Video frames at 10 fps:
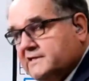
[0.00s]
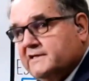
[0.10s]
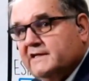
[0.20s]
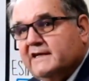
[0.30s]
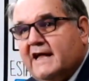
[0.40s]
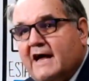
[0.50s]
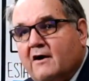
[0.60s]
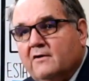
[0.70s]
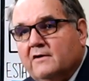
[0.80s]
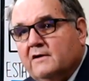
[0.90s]
thing
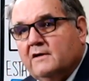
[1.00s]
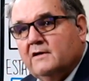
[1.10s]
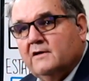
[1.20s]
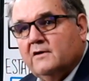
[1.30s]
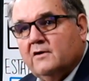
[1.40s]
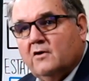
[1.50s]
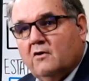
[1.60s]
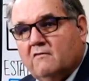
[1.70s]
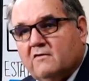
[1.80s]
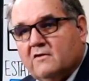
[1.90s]
out
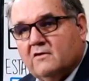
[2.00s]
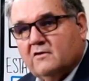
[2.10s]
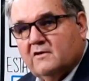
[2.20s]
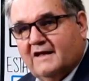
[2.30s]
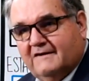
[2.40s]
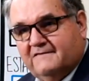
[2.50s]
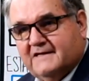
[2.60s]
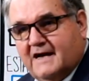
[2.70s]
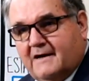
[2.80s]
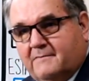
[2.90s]
over her
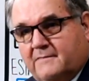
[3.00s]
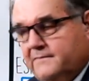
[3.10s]
lifetime.